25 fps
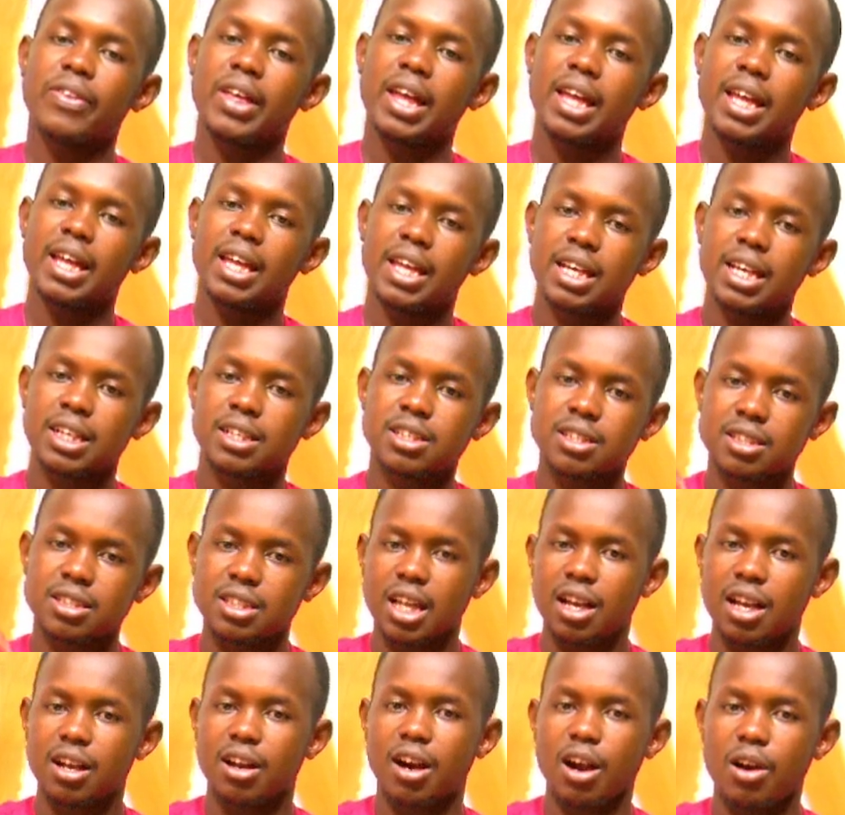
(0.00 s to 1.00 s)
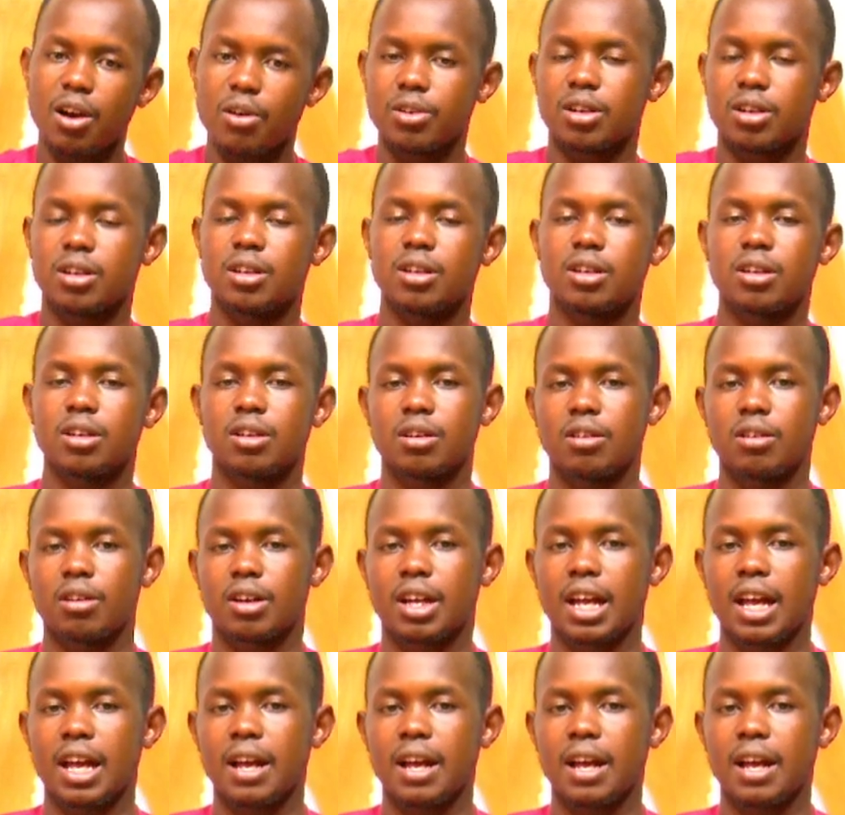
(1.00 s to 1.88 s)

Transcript: hit the ground? Okay?